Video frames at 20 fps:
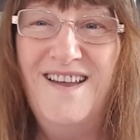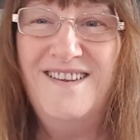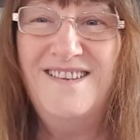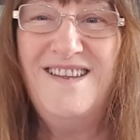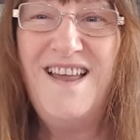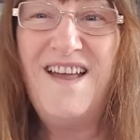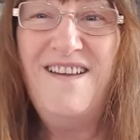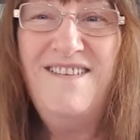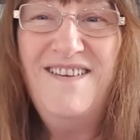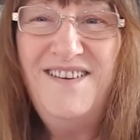
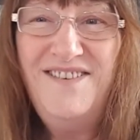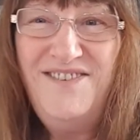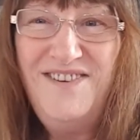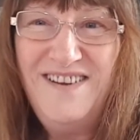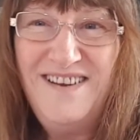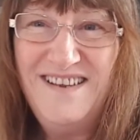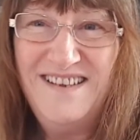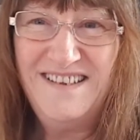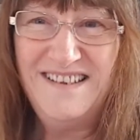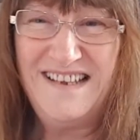So as
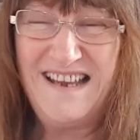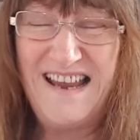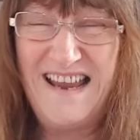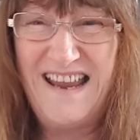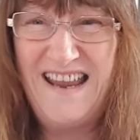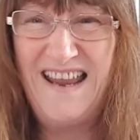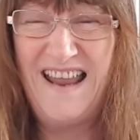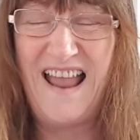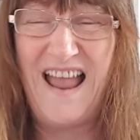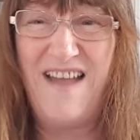you can
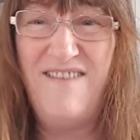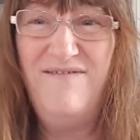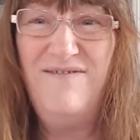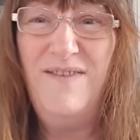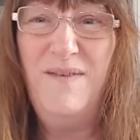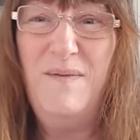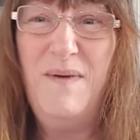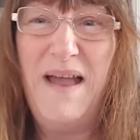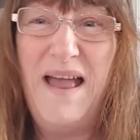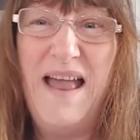see,
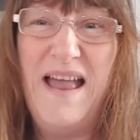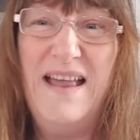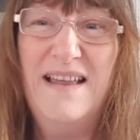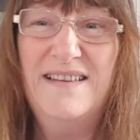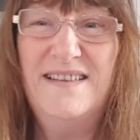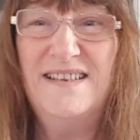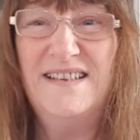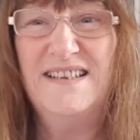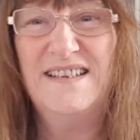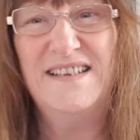
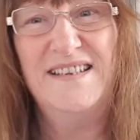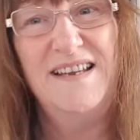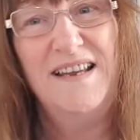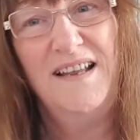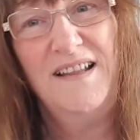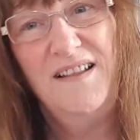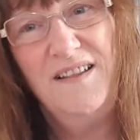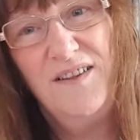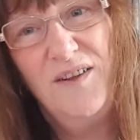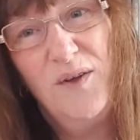everywhere's
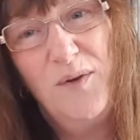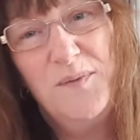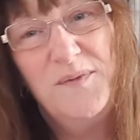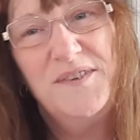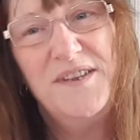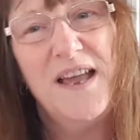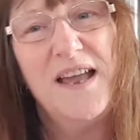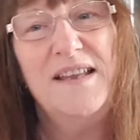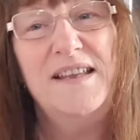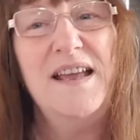still
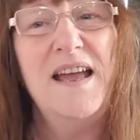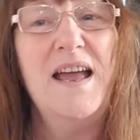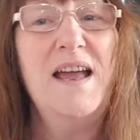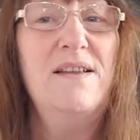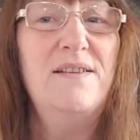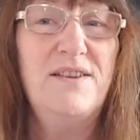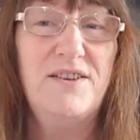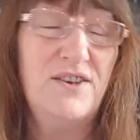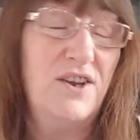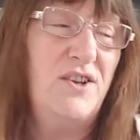upside
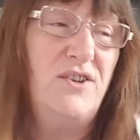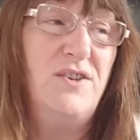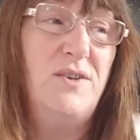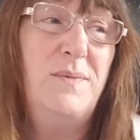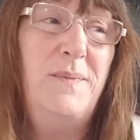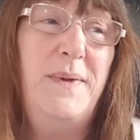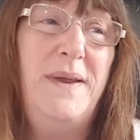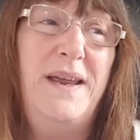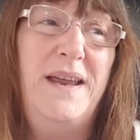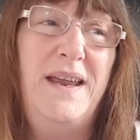down. There's going
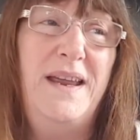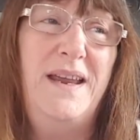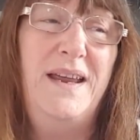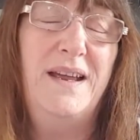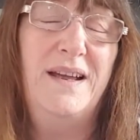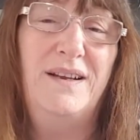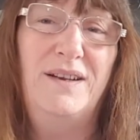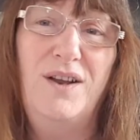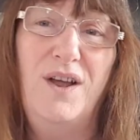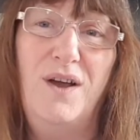to be
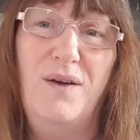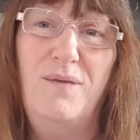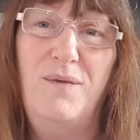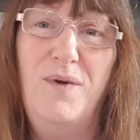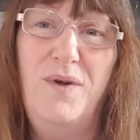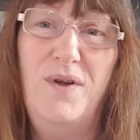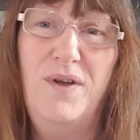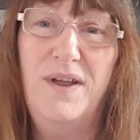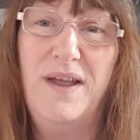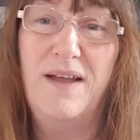a lot of
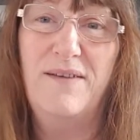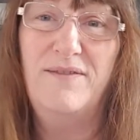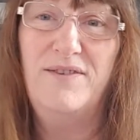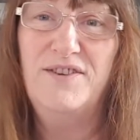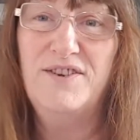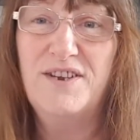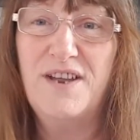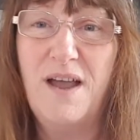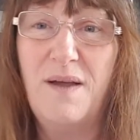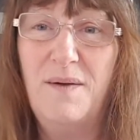work
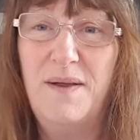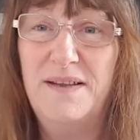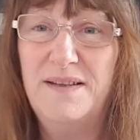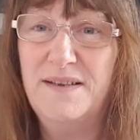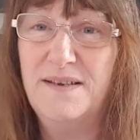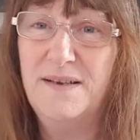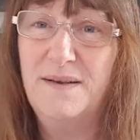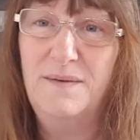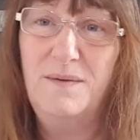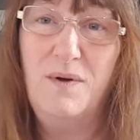having to go
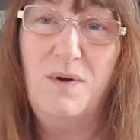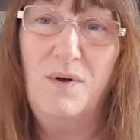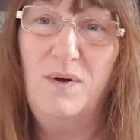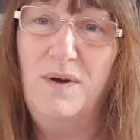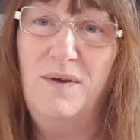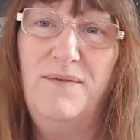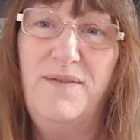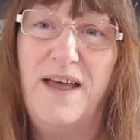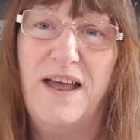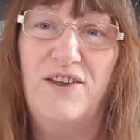into
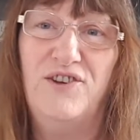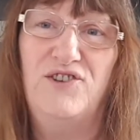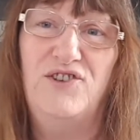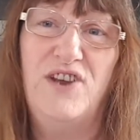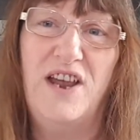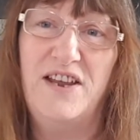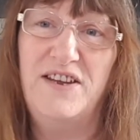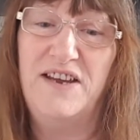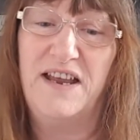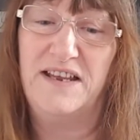all of that
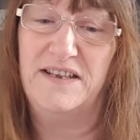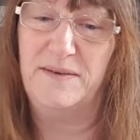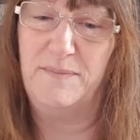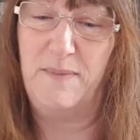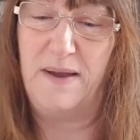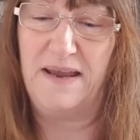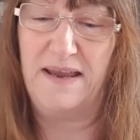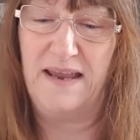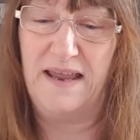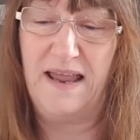shed yet
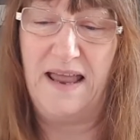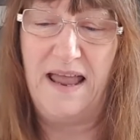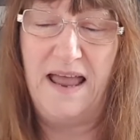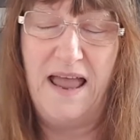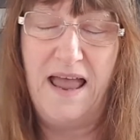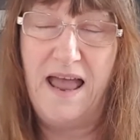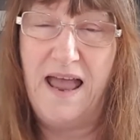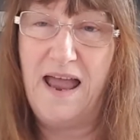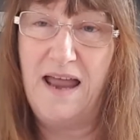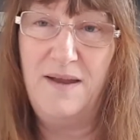to make it
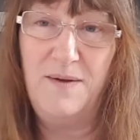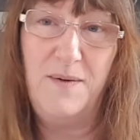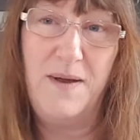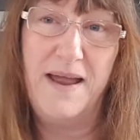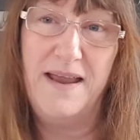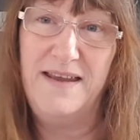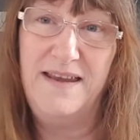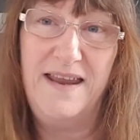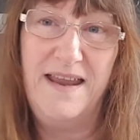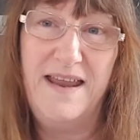
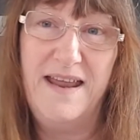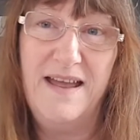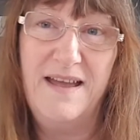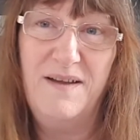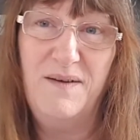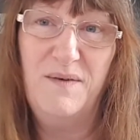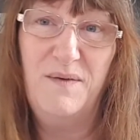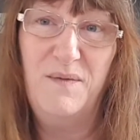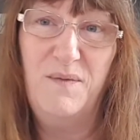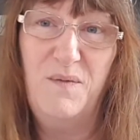anywhere
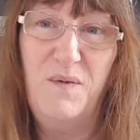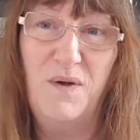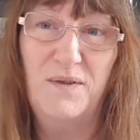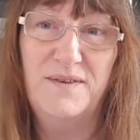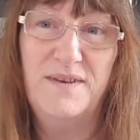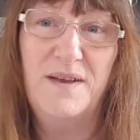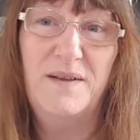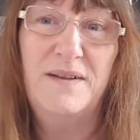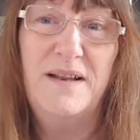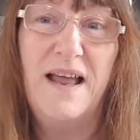near
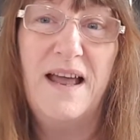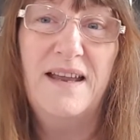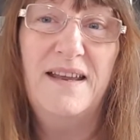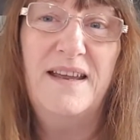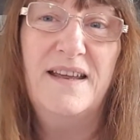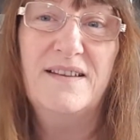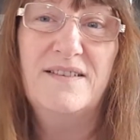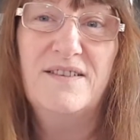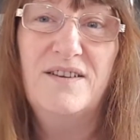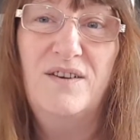what I'd
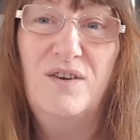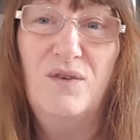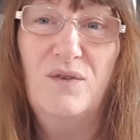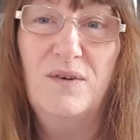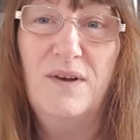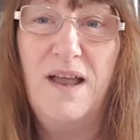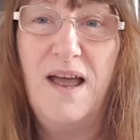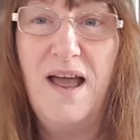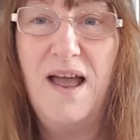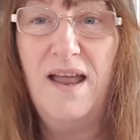like it to
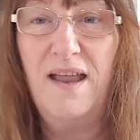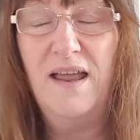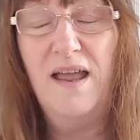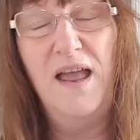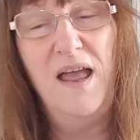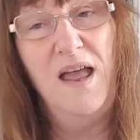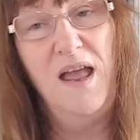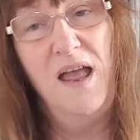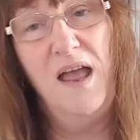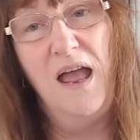look like,
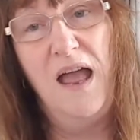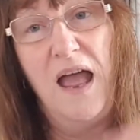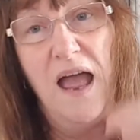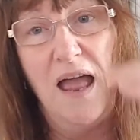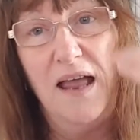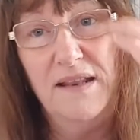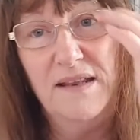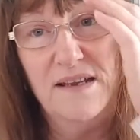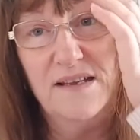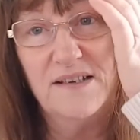
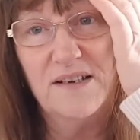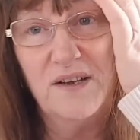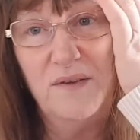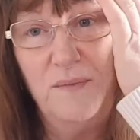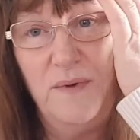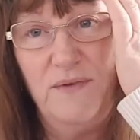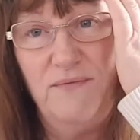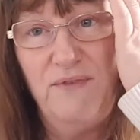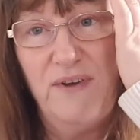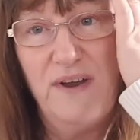and it's going to be